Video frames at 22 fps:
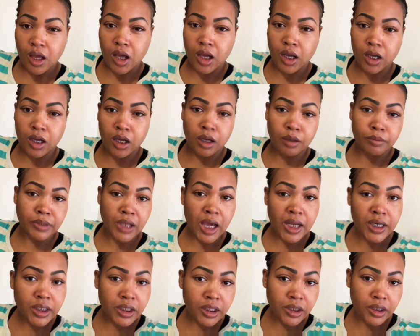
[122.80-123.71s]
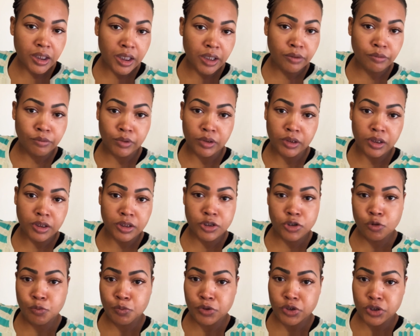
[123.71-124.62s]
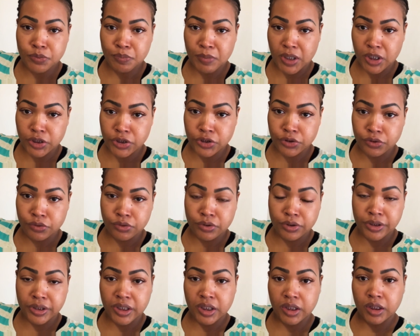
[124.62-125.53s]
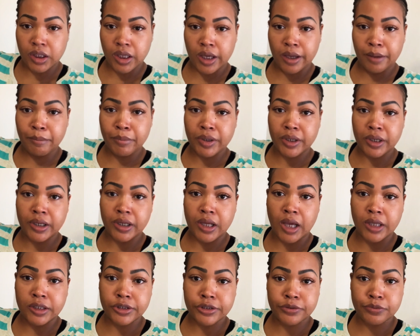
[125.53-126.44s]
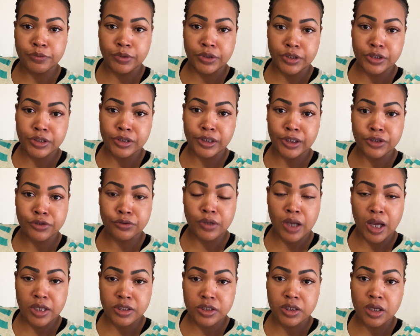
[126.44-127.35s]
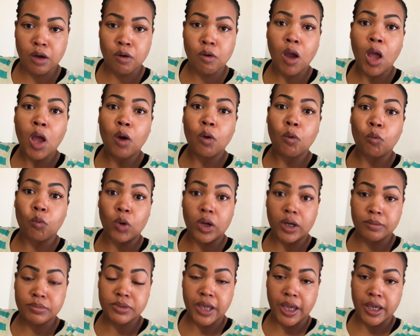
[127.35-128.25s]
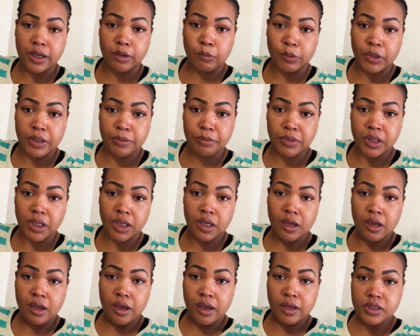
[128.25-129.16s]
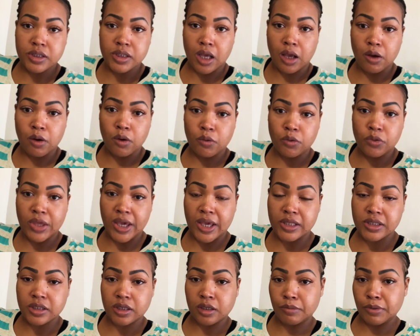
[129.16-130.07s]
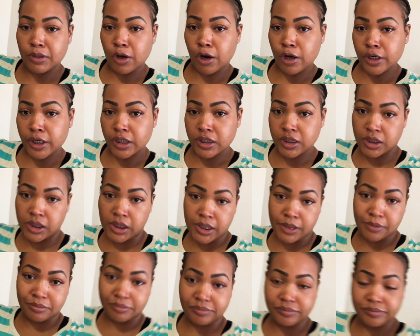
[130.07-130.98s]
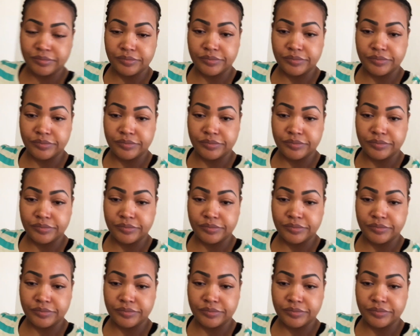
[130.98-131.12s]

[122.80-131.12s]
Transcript: Not anything really super special or anything, but I just wanted to let you guys know what I'm taking with me. So that's going to be our next clip.